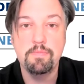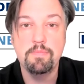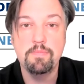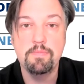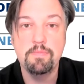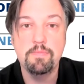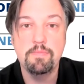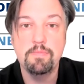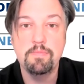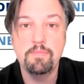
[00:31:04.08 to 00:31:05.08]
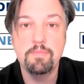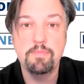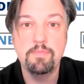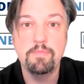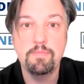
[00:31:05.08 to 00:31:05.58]

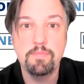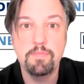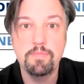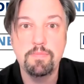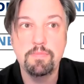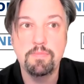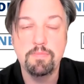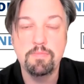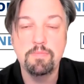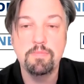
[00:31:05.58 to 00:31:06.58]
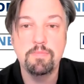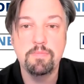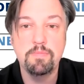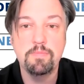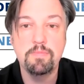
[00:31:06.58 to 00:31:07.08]

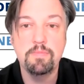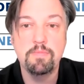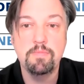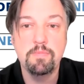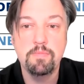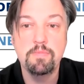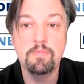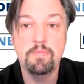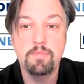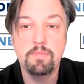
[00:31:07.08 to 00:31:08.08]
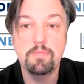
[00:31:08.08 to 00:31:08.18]
(silent)